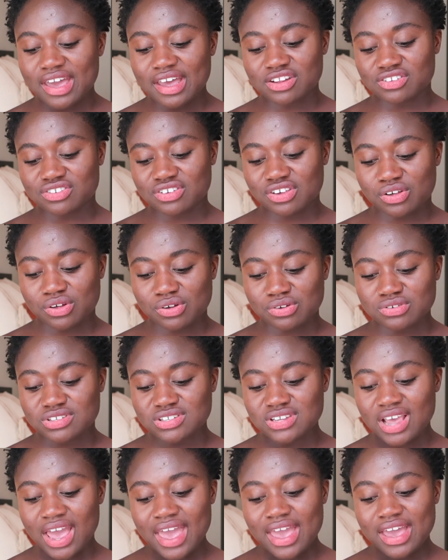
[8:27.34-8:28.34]

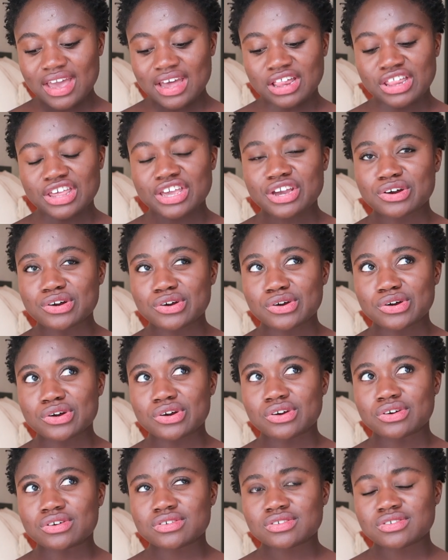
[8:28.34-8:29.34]
Antios
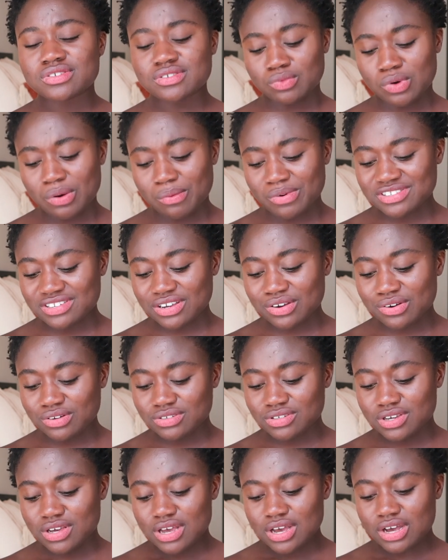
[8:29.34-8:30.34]
Clear, what was it called?